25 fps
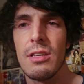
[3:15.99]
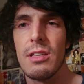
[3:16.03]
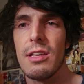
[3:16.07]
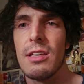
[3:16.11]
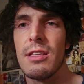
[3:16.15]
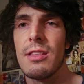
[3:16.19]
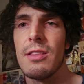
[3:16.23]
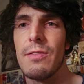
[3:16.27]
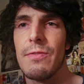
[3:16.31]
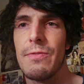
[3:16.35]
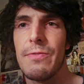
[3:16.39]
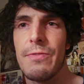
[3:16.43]

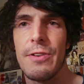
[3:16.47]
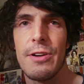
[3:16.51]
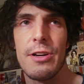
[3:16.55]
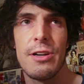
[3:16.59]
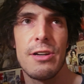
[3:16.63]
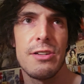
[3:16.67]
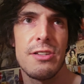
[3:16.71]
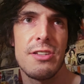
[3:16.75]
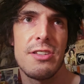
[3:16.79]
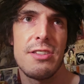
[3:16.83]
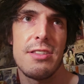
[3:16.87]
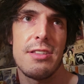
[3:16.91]
In the
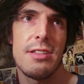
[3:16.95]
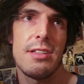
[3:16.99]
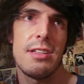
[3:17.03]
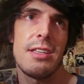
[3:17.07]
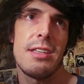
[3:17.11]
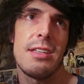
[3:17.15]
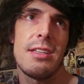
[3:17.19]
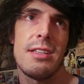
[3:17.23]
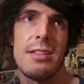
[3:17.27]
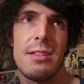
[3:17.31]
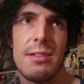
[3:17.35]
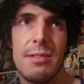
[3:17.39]
first,
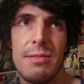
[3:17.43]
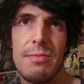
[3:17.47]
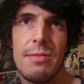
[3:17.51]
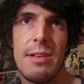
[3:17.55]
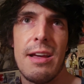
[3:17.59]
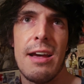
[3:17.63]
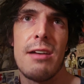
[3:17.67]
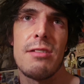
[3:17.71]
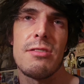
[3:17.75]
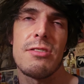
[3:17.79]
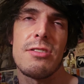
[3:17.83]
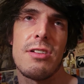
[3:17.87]
he
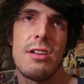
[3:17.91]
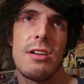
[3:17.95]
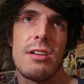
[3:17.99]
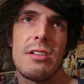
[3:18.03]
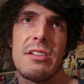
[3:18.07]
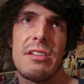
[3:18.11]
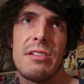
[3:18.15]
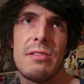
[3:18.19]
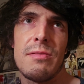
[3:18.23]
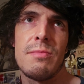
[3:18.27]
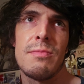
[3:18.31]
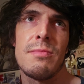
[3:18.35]

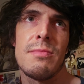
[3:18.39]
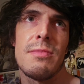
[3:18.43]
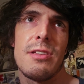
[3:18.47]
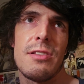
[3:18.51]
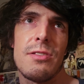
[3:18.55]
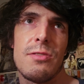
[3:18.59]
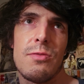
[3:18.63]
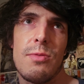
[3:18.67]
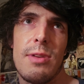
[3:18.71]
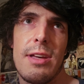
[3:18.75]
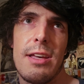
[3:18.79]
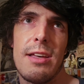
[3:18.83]
outstruck him
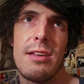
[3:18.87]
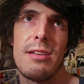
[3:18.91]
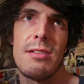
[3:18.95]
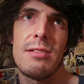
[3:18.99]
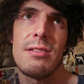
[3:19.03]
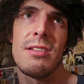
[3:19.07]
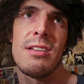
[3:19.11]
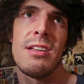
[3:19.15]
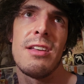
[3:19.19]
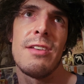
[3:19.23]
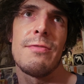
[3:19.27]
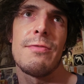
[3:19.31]
as
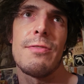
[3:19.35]
well.